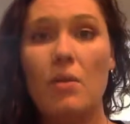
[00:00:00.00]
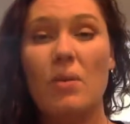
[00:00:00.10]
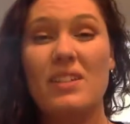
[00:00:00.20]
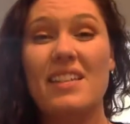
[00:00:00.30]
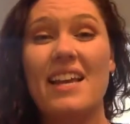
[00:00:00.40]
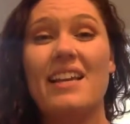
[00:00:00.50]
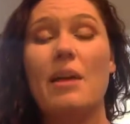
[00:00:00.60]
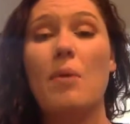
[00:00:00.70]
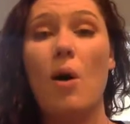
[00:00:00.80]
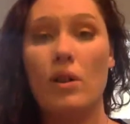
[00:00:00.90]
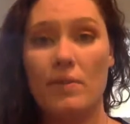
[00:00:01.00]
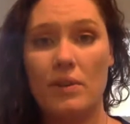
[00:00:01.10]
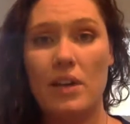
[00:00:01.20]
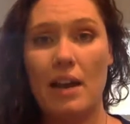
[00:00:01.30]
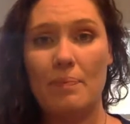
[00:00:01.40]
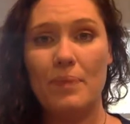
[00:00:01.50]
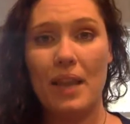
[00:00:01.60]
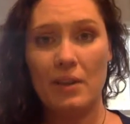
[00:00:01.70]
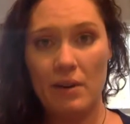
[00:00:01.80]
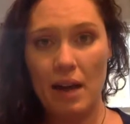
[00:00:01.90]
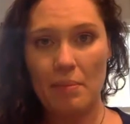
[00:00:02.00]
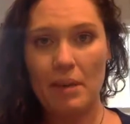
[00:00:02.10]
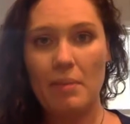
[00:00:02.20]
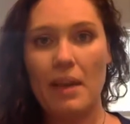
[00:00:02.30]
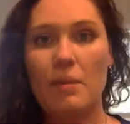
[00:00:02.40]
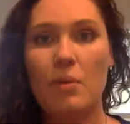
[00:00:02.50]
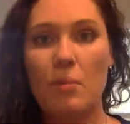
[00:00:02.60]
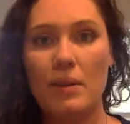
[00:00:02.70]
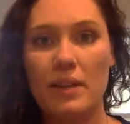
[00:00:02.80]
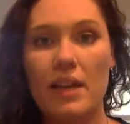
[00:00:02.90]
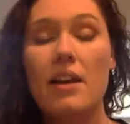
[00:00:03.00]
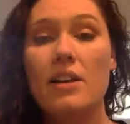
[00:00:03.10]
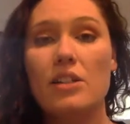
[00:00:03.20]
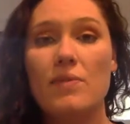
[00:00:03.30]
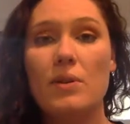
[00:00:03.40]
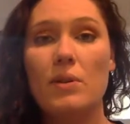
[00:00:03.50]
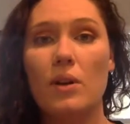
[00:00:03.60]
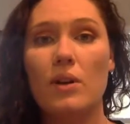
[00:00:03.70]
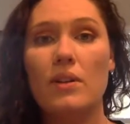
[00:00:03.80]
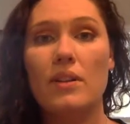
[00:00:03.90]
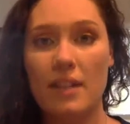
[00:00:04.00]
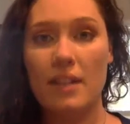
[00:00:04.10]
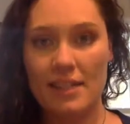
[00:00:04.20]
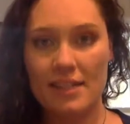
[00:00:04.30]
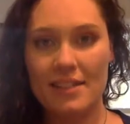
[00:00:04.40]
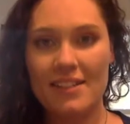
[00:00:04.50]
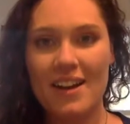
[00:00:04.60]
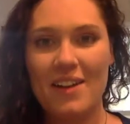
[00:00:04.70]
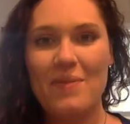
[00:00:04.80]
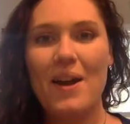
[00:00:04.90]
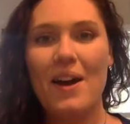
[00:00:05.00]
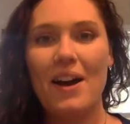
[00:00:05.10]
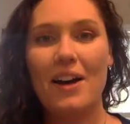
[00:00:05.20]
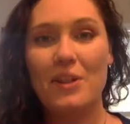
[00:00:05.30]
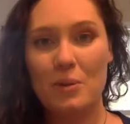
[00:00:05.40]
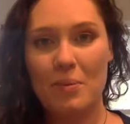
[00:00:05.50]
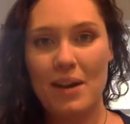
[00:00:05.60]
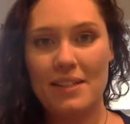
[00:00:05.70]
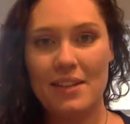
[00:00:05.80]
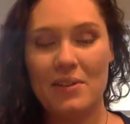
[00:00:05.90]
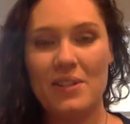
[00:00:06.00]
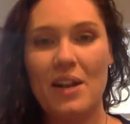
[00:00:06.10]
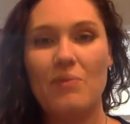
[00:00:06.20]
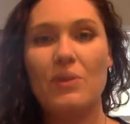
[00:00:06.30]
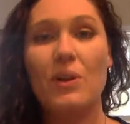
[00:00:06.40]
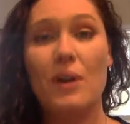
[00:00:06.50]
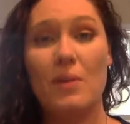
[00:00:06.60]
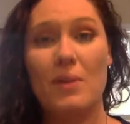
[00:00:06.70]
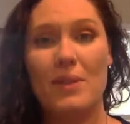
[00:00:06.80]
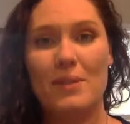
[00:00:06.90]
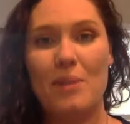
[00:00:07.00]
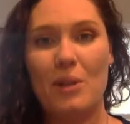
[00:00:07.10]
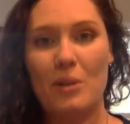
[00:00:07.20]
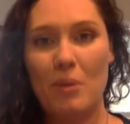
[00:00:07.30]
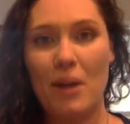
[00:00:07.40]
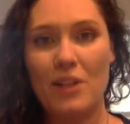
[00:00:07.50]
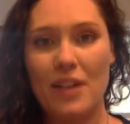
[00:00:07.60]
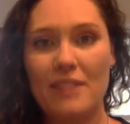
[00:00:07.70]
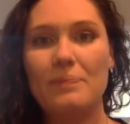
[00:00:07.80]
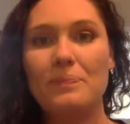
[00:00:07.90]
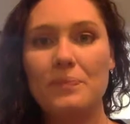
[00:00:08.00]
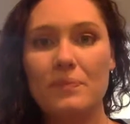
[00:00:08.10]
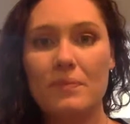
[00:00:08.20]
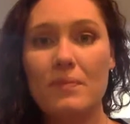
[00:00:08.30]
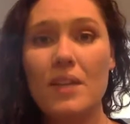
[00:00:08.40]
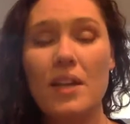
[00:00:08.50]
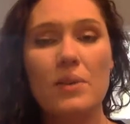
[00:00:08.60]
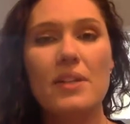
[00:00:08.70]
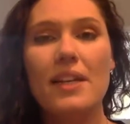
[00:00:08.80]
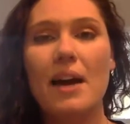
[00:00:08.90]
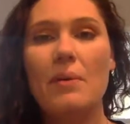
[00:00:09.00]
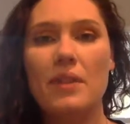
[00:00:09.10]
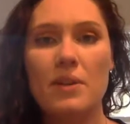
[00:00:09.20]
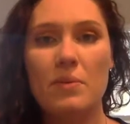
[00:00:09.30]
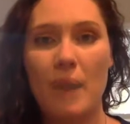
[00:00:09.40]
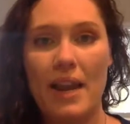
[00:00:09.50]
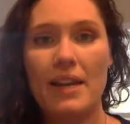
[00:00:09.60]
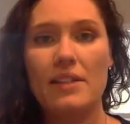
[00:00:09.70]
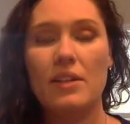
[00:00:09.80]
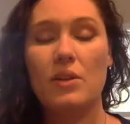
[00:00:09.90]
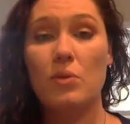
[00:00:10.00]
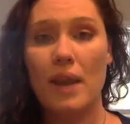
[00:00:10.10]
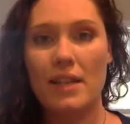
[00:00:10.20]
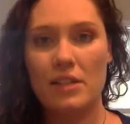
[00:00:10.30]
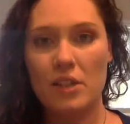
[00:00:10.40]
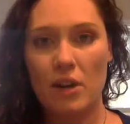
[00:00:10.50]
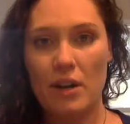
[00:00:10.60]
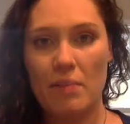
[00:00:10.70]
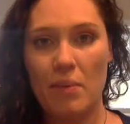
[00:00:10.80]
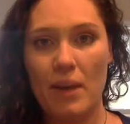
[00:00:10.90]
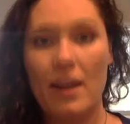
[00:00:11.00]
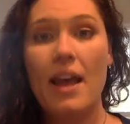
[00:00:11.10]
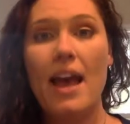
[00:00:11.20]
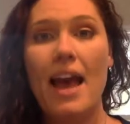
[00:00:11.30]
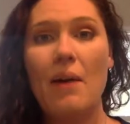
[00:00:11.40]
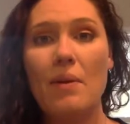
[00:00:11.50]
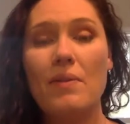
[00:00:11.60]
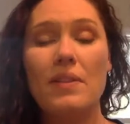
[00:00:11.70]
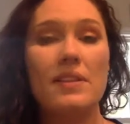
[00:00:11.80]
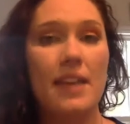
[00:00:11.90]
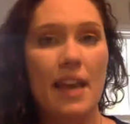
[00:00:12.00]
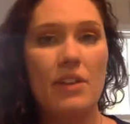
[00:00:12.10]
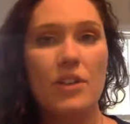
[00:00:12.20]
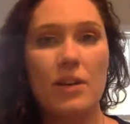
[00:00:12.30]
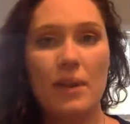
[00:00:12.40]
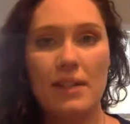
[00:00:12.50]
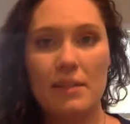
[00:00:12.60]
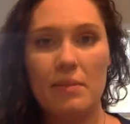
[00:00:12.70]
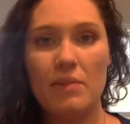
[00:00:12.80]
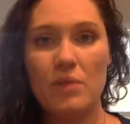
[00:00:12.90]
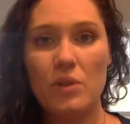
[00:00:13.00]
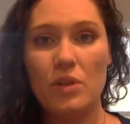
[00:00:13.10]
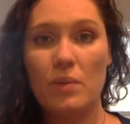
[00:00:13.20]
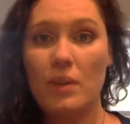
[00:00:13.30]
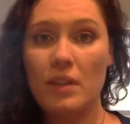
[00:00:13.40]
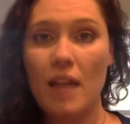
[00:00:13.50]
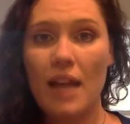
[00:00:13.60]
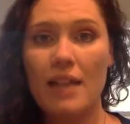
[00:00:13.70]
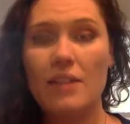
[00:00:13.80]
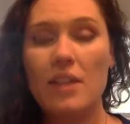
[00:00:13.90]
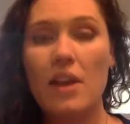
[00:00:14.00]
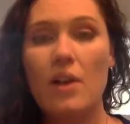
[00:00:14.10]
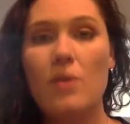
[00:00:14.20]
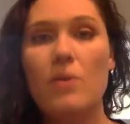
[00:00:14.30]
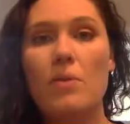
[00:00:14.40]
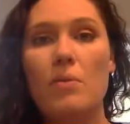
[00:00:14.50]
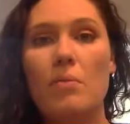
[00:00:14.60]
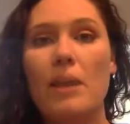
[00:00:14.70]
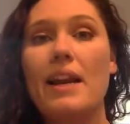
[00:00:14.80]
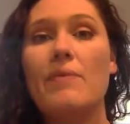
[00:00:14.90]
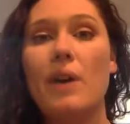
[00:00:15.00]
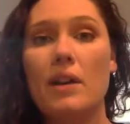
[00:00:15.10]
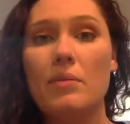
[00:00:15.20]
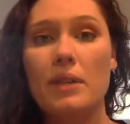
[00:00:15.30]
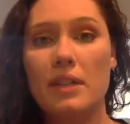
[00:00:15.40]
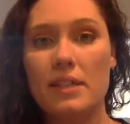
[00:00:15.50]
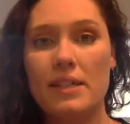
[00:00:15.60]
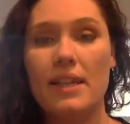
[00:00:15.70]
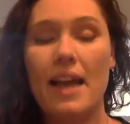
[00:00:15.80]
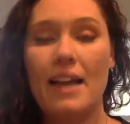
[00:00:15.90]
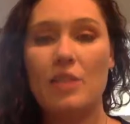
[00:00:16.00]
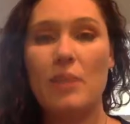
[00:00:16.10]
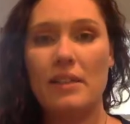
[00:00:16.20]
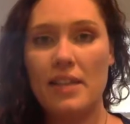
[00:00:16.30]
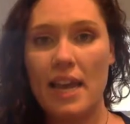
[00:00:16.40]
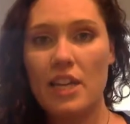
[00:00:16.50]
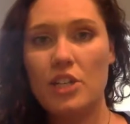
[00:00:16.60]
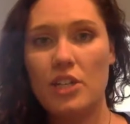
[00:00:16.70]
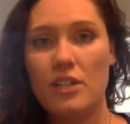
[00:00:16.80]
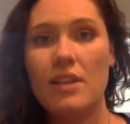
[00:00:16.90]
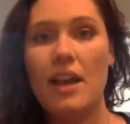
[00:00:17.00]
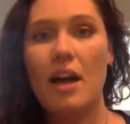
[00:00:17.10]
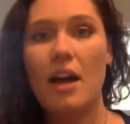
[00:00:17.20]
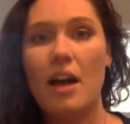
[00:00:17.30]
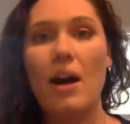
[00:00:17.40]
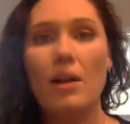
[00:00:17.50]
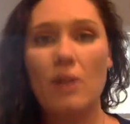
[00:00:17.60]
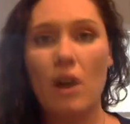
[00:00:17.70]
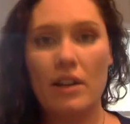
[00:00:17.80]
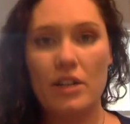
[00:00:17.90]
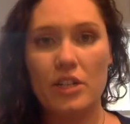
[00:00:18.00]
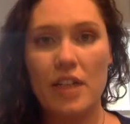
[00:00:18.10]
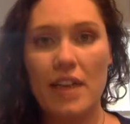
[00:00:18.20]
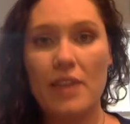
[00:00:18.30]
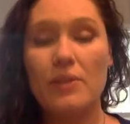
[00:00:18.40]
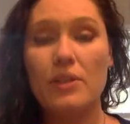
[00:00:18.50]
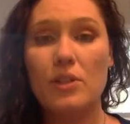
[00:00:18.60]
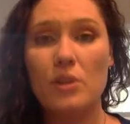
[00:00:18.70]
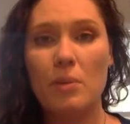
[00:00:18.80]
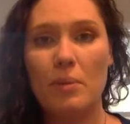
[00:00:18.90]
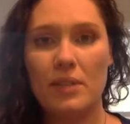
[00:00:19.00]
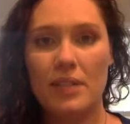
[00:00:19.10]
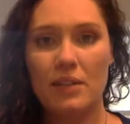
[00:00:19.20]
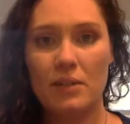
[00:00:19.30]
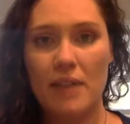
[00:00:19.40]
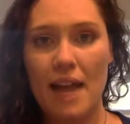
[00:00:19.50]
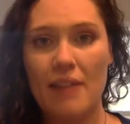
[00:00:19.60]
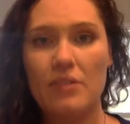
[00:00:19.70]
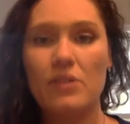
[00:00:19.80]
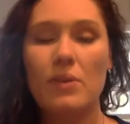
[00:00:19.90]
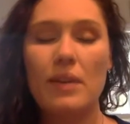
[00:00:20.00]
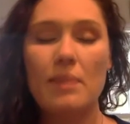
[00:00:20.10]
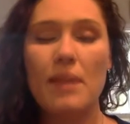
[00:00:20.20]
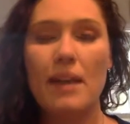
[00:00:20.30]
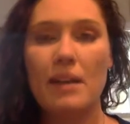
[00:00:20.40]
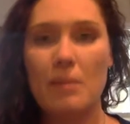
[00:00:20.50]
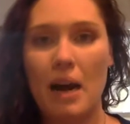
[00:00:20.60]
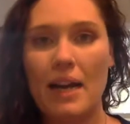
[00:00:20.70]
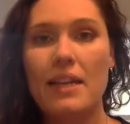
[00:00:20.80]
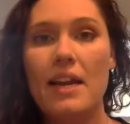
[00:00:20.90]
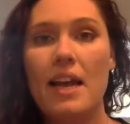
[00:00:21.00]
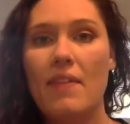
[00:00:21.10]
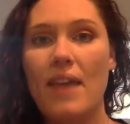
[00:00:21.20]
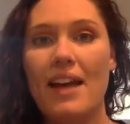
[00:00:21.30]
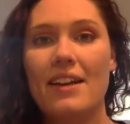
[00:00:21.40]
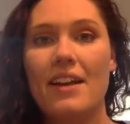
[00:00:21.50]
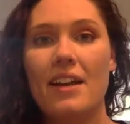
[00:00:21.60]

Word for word: where it's taking up all of your time and you're not being paid appropriately. So if you learn the lessons of, underpricing yourself. Learn it with a smaller project. Using an hourly rate is a great starting point. However, this can generate some confusion with clients who might have unrealistic expectations about how long it should take you to do a particular task. So keep that in mind that